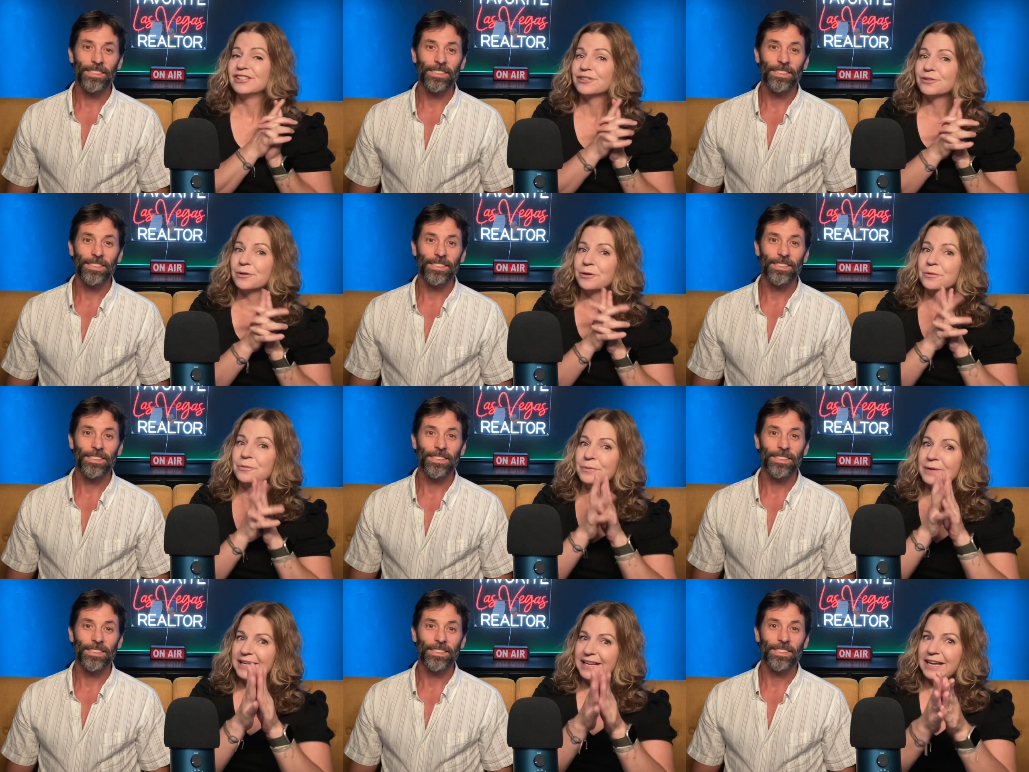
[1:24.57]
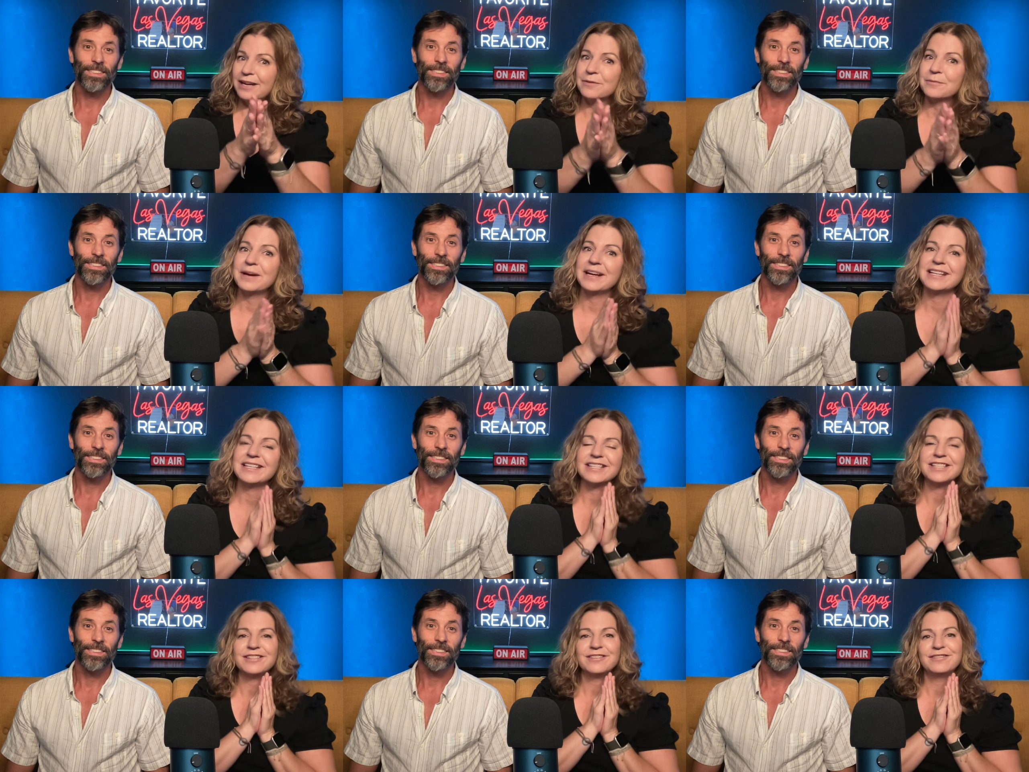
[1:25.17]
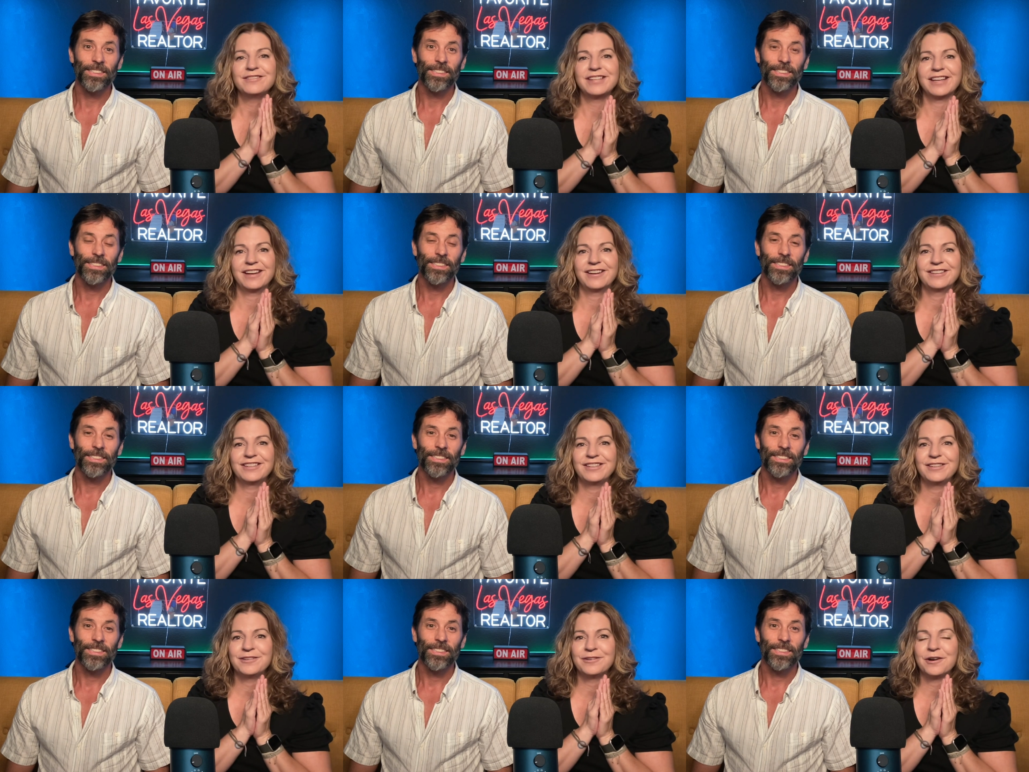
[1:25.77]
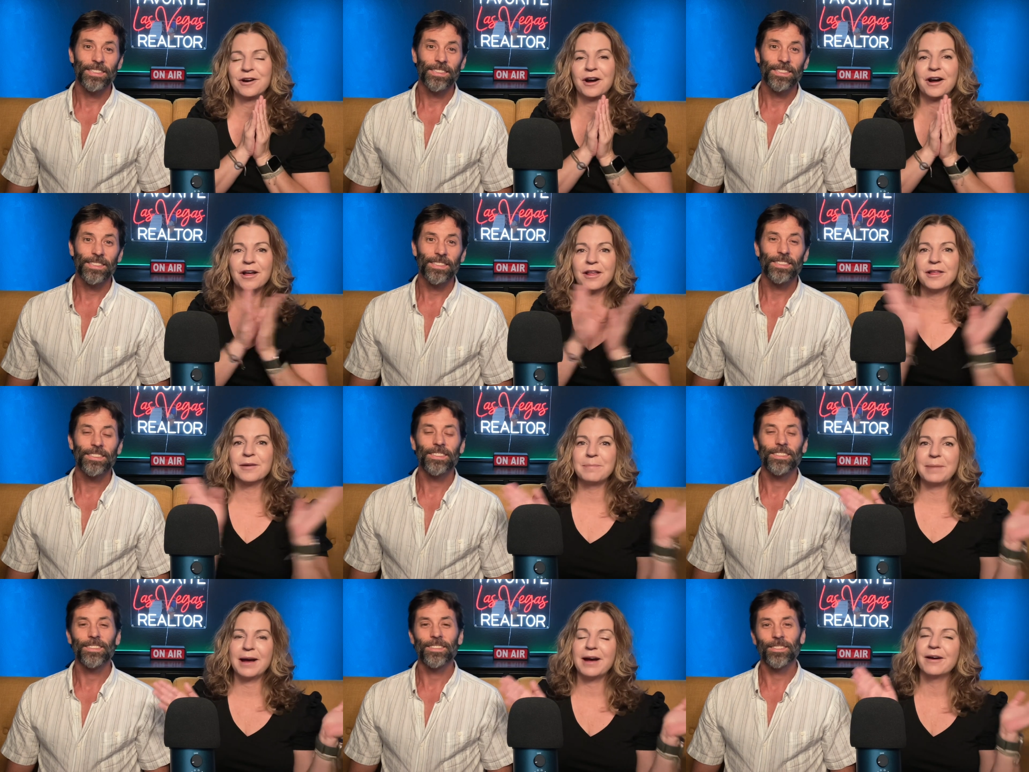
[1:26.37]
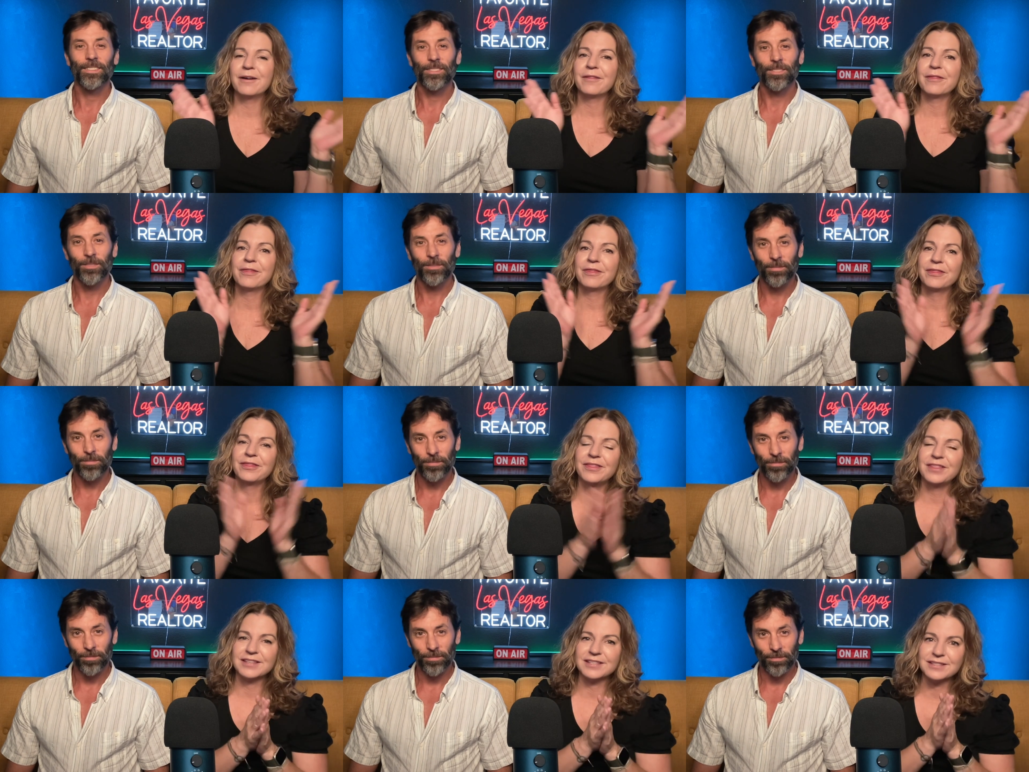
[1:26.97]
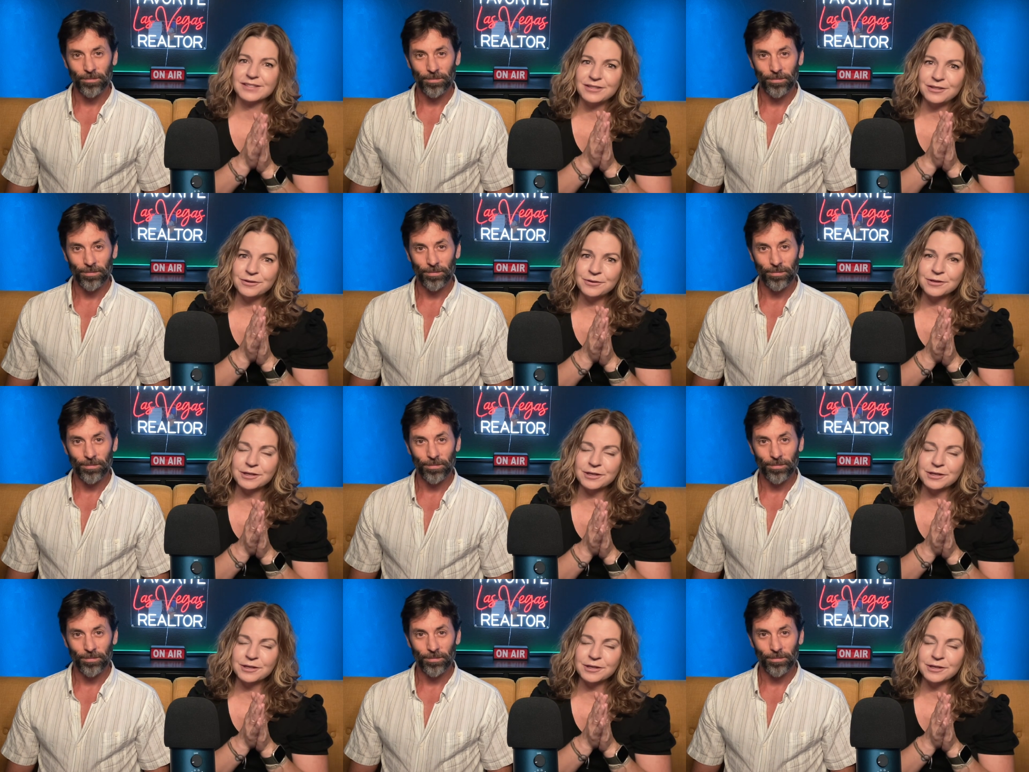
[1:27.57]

Speaker 1: So we can't wait to tell you all about this new